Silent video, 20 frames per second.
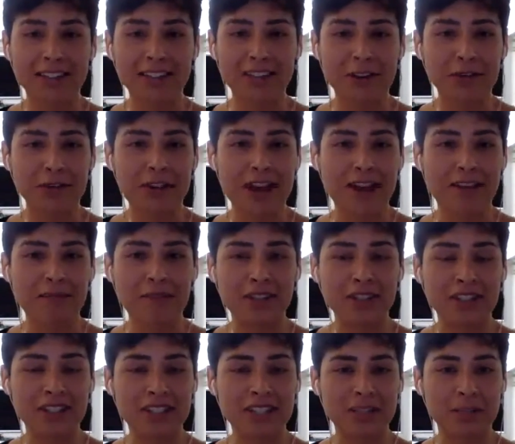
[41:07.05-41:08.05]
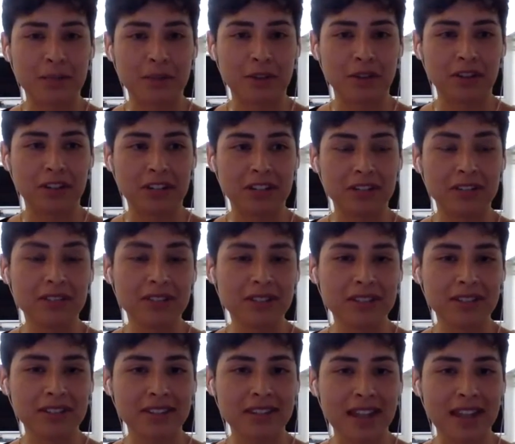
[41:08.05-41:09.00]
don't have much experience